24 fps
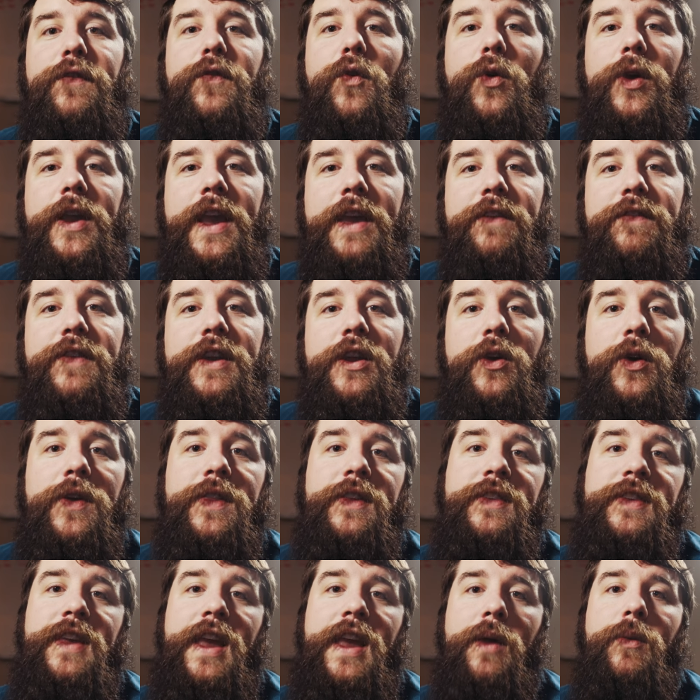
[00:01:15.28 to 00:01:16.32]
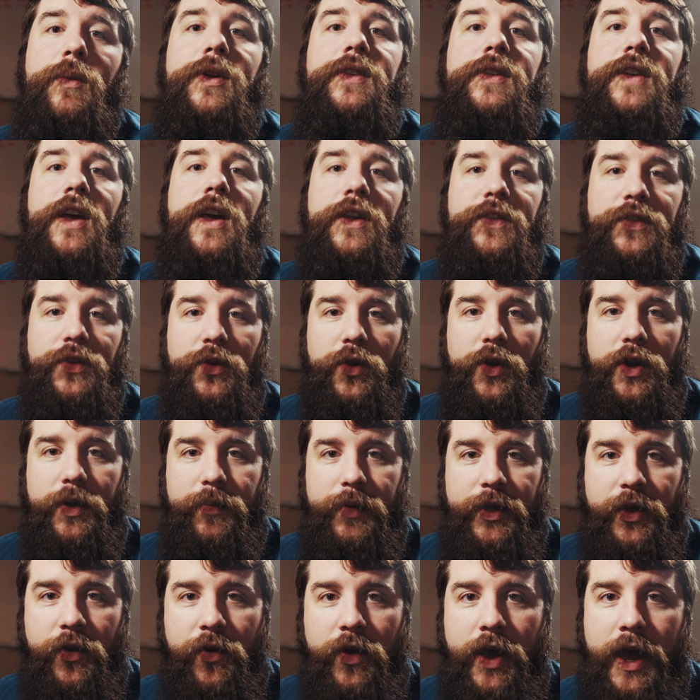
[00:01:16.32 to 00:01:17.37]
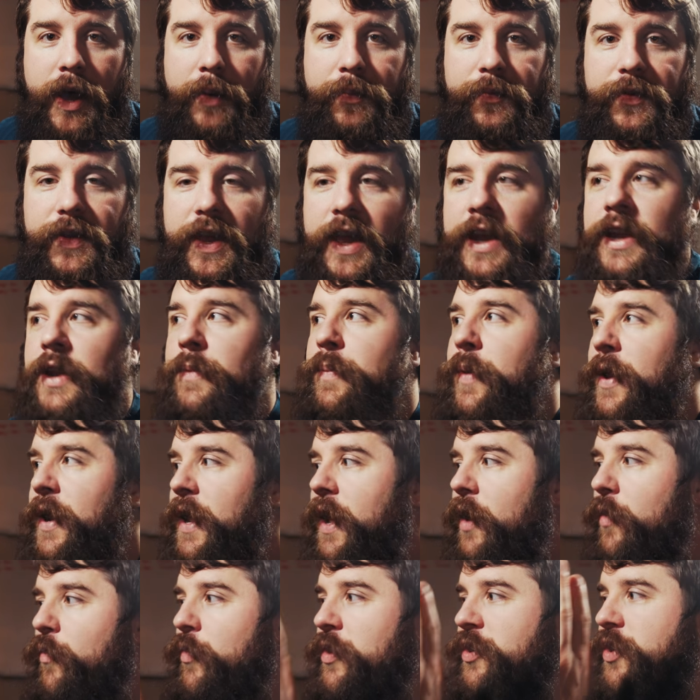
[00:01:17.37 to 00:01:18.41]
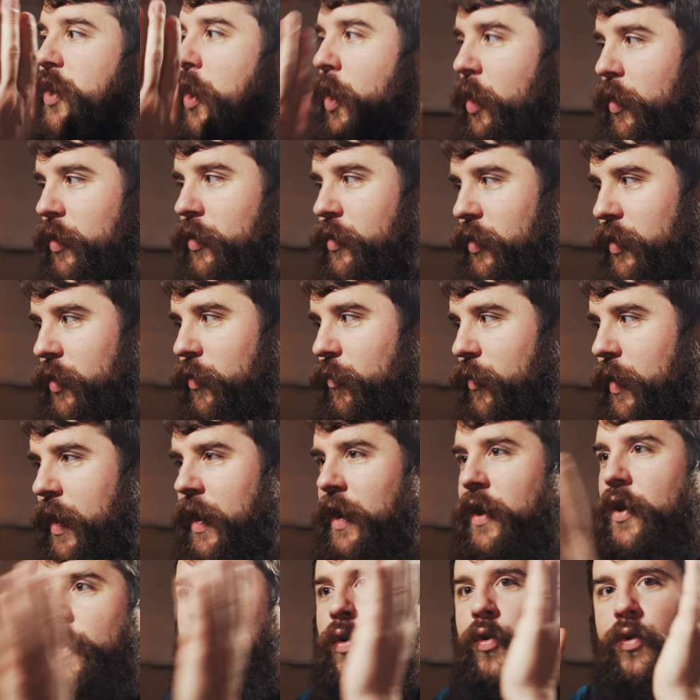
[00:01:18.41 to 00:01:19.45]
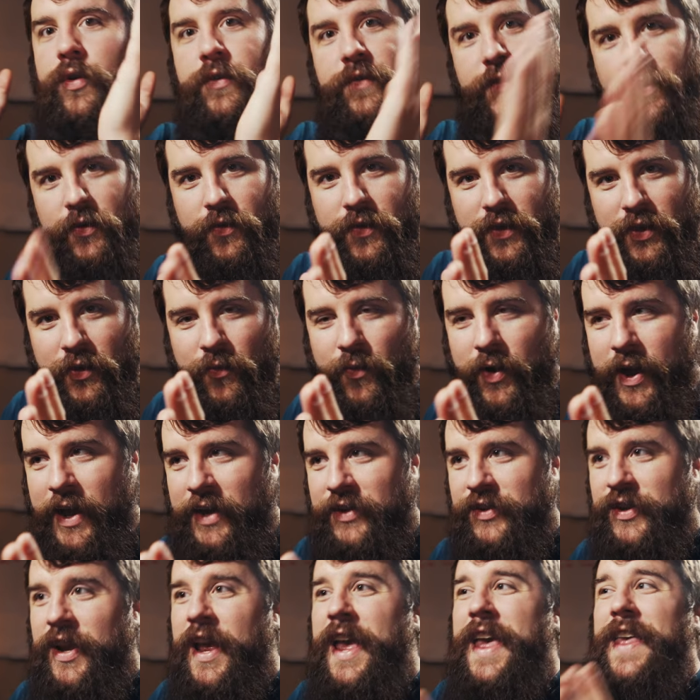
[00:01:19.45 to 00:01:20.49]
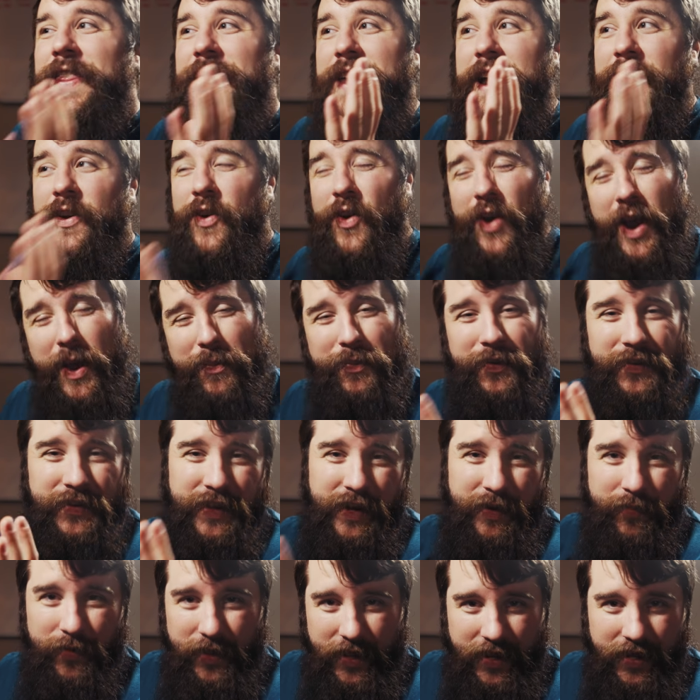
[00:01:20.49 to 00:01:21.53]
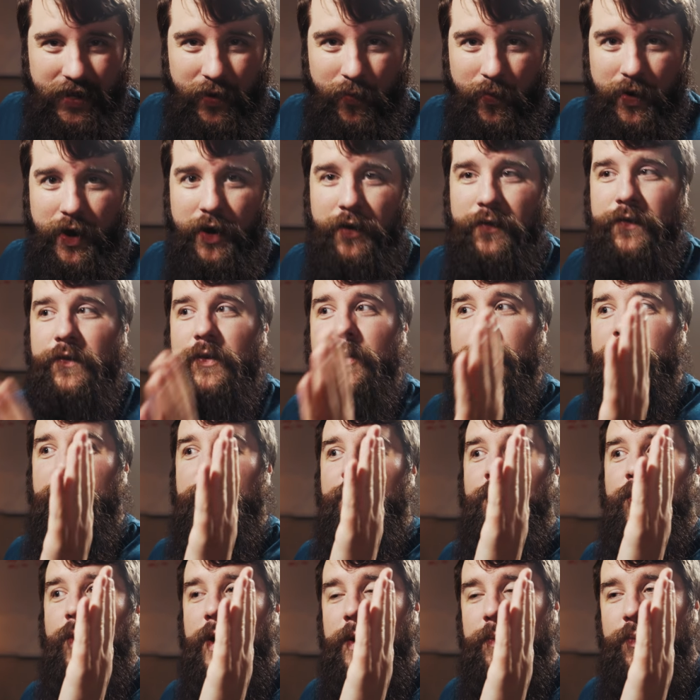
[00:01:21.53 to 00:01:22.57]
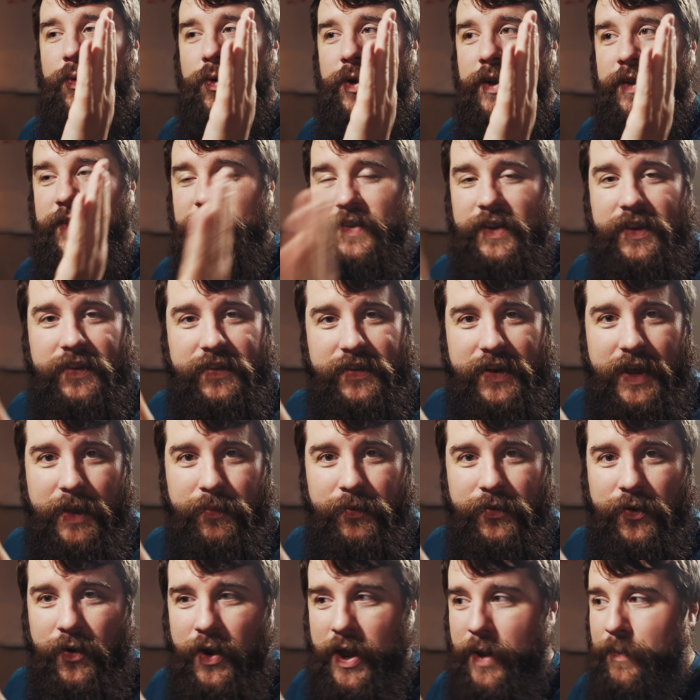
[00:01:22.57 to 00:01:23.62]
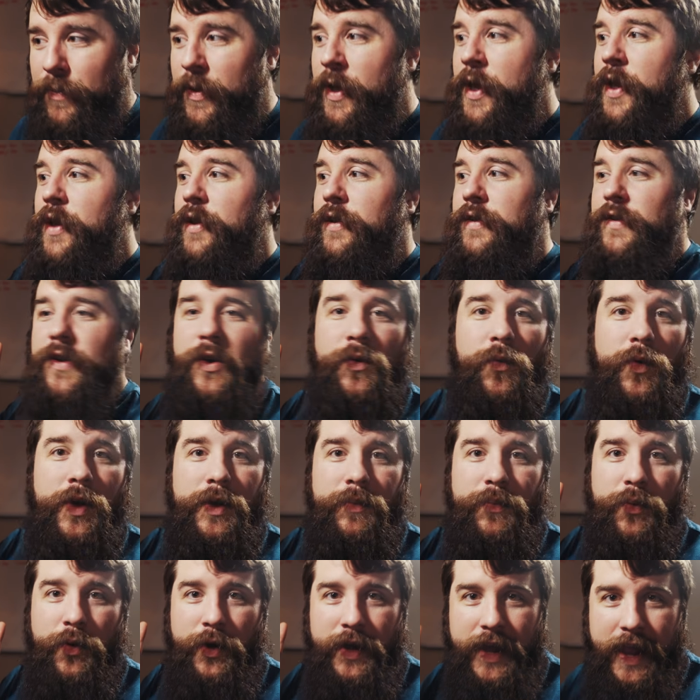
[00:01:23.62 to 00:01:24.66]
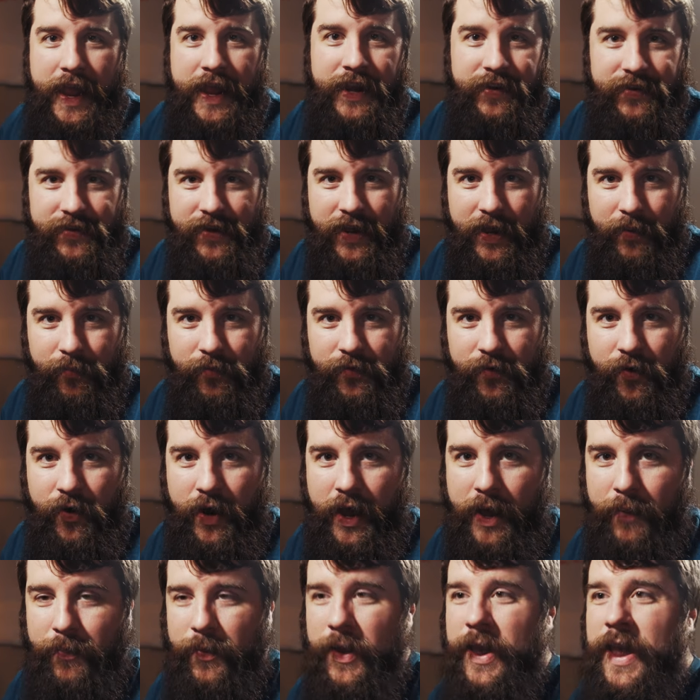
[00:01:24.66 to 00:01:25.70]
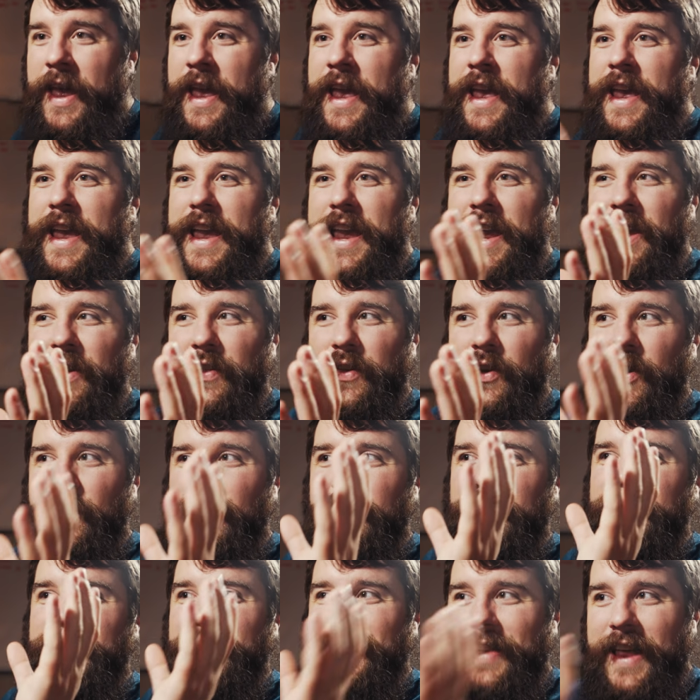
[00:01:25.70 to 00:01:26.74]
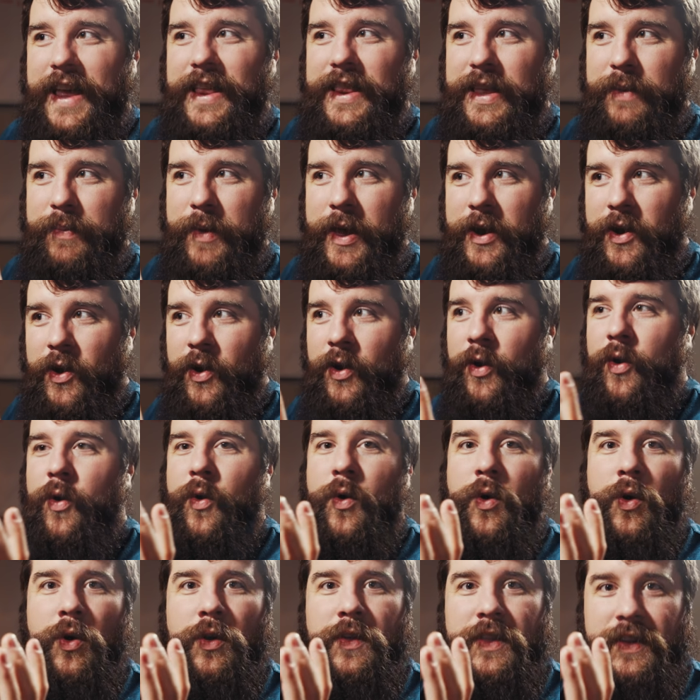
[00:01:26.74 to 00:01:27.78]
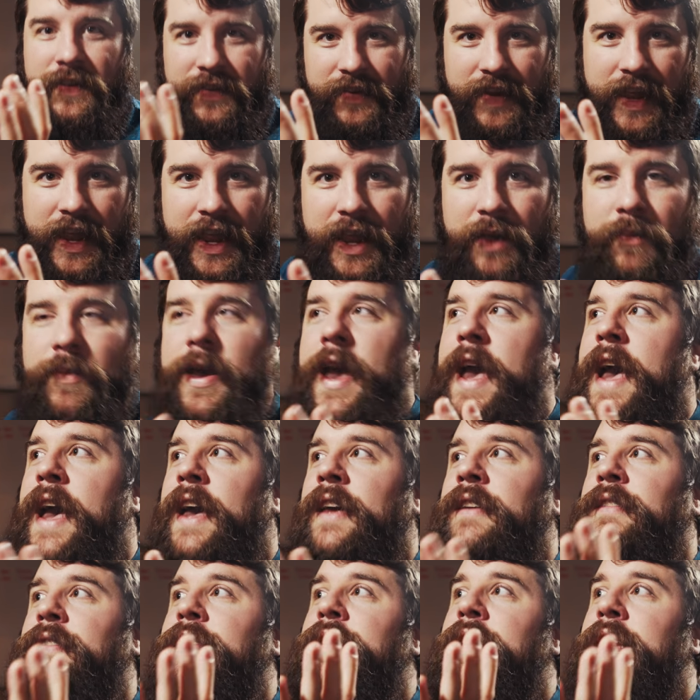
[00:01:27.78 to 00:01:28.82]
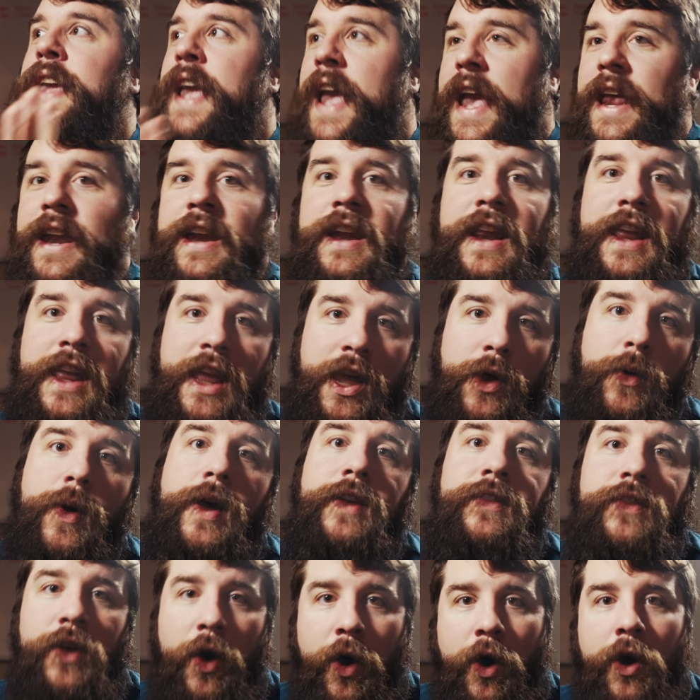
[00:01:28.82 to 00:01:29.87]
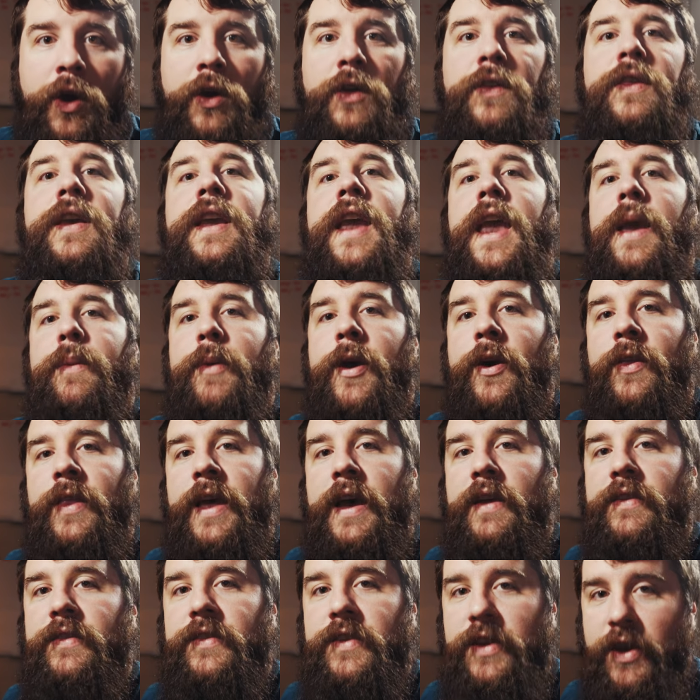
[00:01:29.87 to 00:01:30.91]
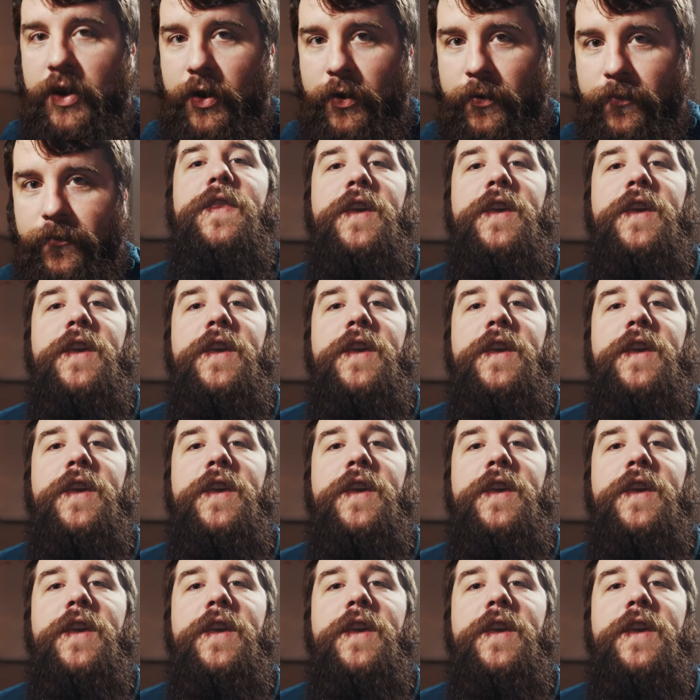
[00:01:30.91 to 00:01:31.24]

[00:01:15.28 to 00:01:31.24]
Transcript: The 4K video on this camera is also going to be cropped and depending on which article you read or review that you watch, that crop is going to be anywhere from a 1.6 times crop to a 1.8 times crop either slightly better or the same as the Canon EOS R that came out last year.